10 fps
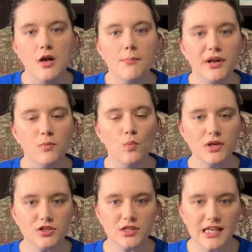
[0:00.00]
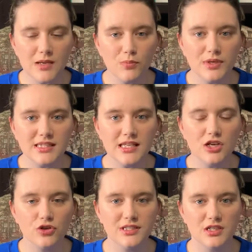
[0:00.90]
But in Winterkeep, we see
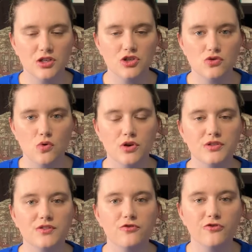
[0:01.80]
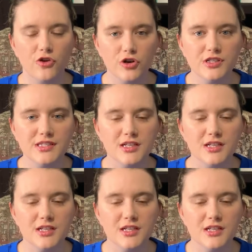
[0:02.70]
Kristin Cashore's first